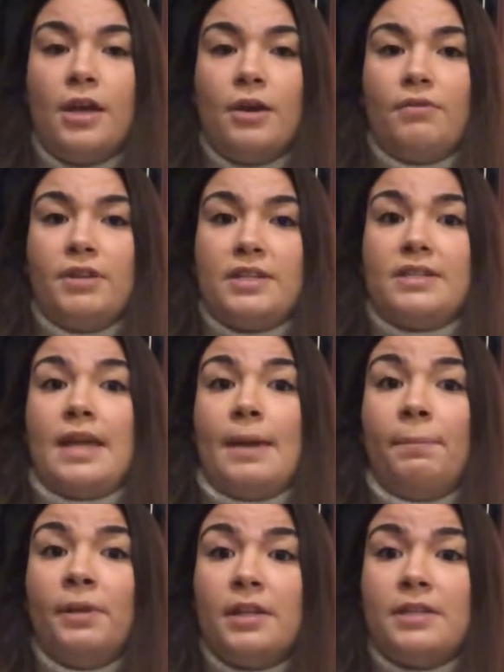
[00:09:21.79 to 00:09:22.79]
with its
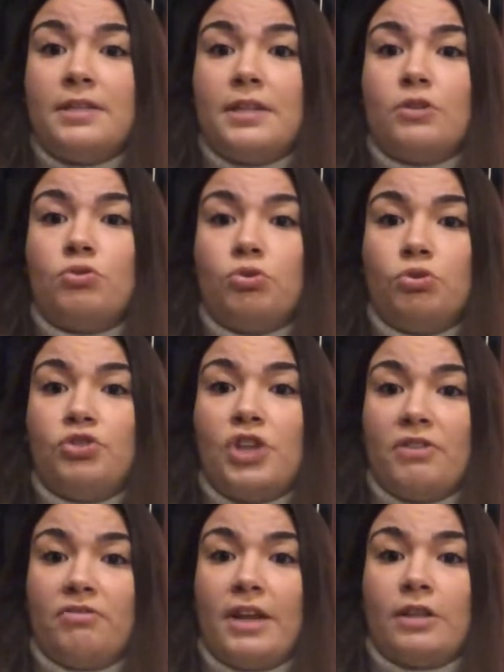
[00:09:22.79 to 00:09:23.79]
ability to
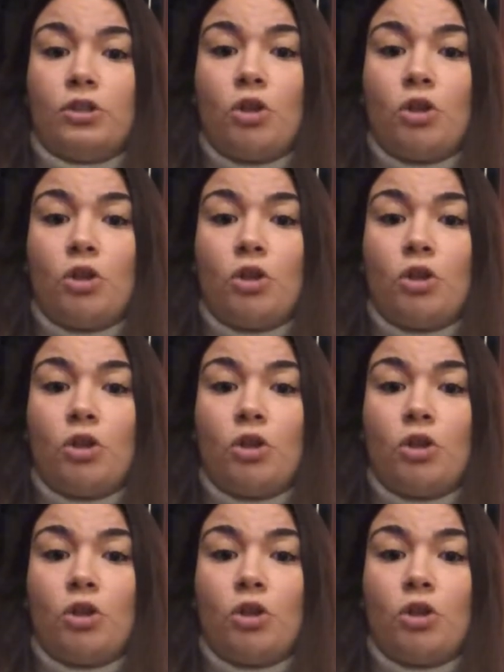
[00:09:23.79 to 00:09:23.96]
generate